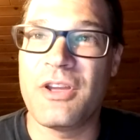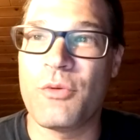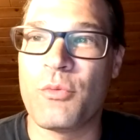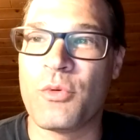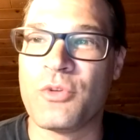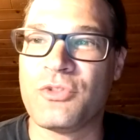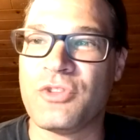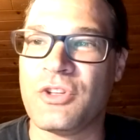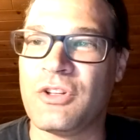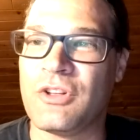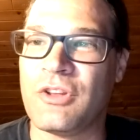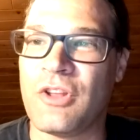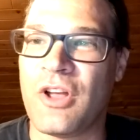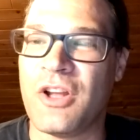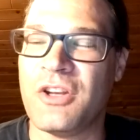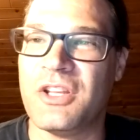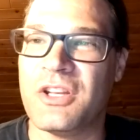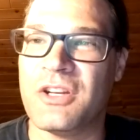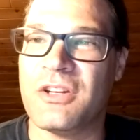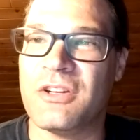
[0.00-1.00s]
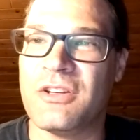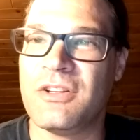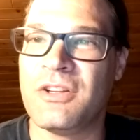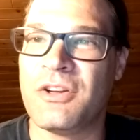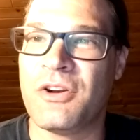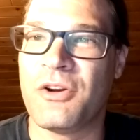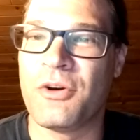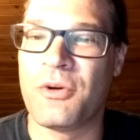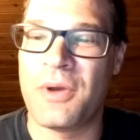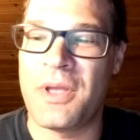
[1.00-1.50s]
was in London,
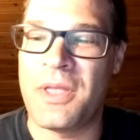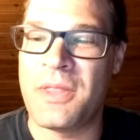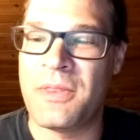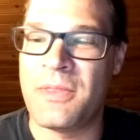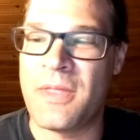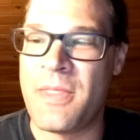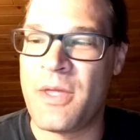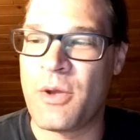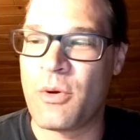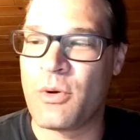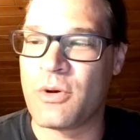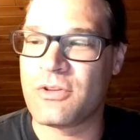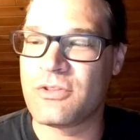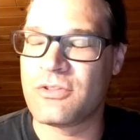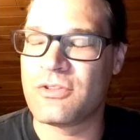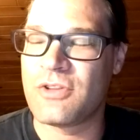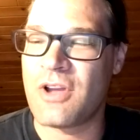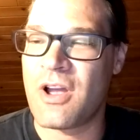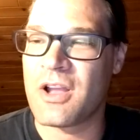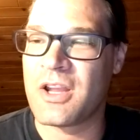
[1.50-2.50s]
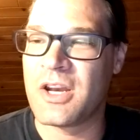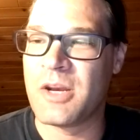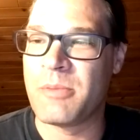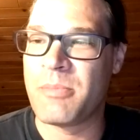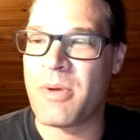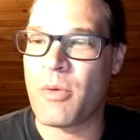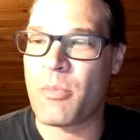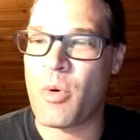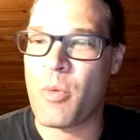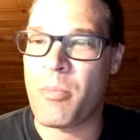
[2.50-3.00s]
and they were talking
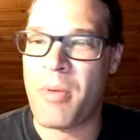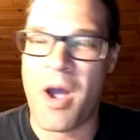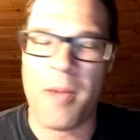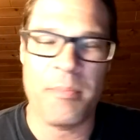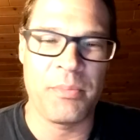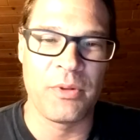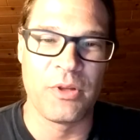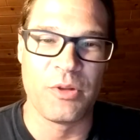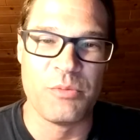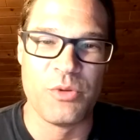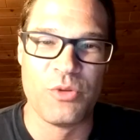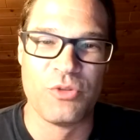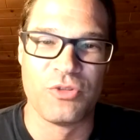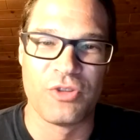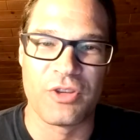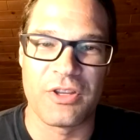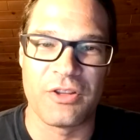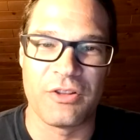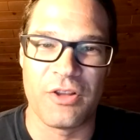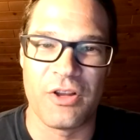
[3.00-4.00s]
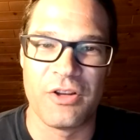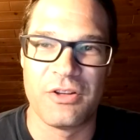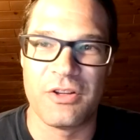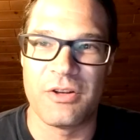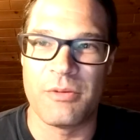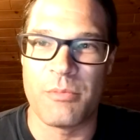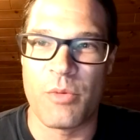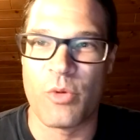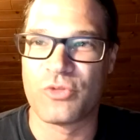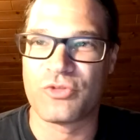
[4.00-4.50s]
about, well, popular music in
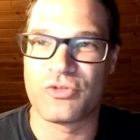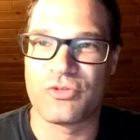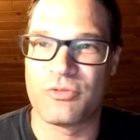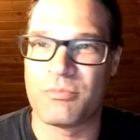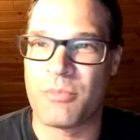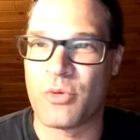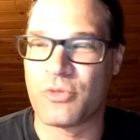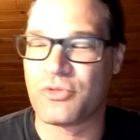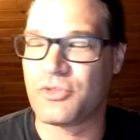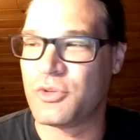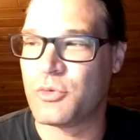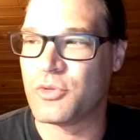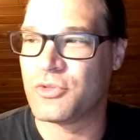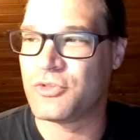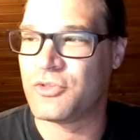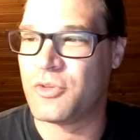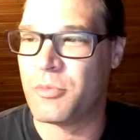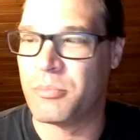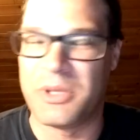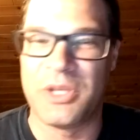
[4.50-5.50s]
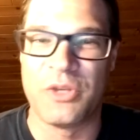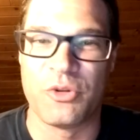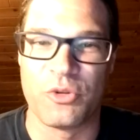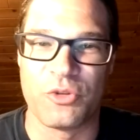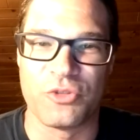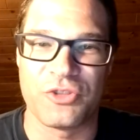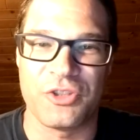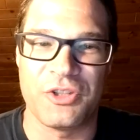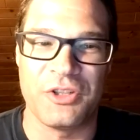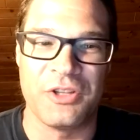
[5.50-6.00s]
London mostly was the
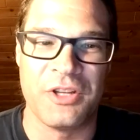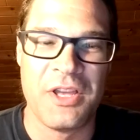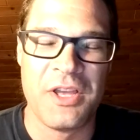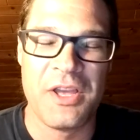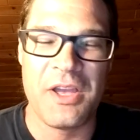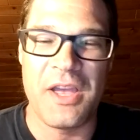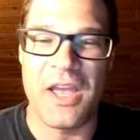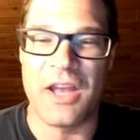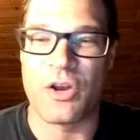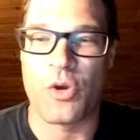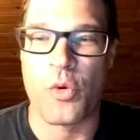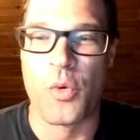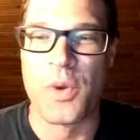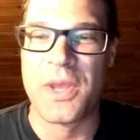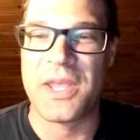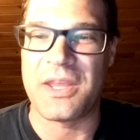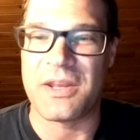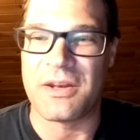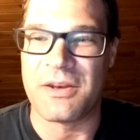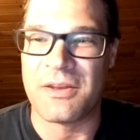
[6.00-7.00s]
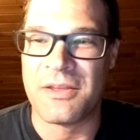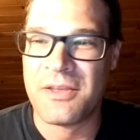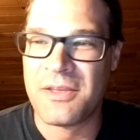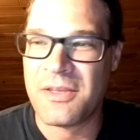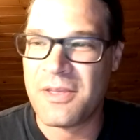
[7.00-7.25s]
Beatles and Queen.